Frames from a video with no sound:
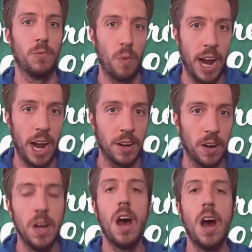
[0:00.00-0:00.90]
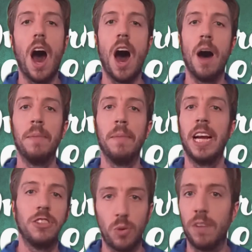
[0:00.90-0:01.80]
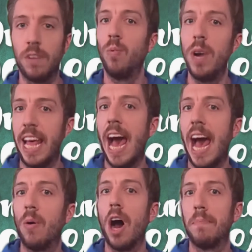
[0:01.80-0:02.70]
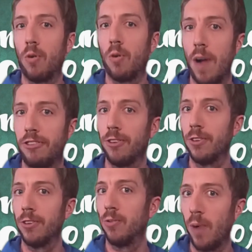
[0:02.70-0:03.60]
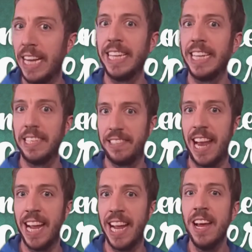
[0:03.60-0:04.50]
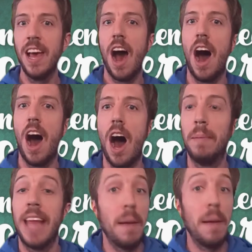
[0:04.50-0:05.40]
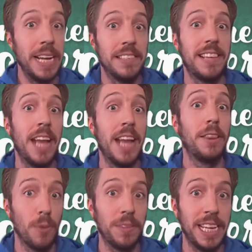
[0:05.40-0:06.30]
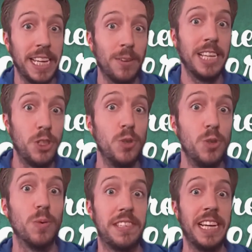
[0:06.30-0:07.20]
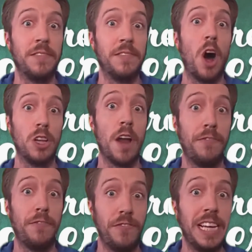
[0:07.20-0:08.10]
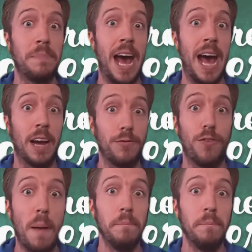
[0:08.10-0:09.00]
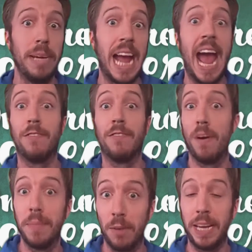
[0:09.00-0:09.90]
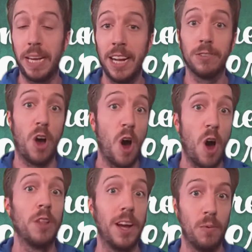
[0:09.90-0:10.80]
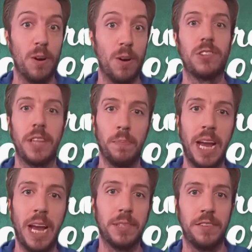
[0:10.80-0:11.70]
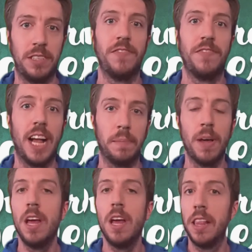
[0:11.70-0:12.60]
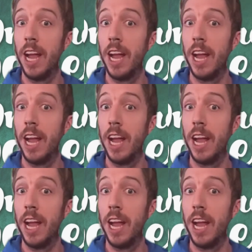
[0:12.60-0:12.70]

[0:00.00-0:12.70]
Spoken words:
as a writer, sort of without a pressured graded setting. That being said, throughout the year, they do receive a lot of feedback from me and from their peers on their work. So they'll be able to develop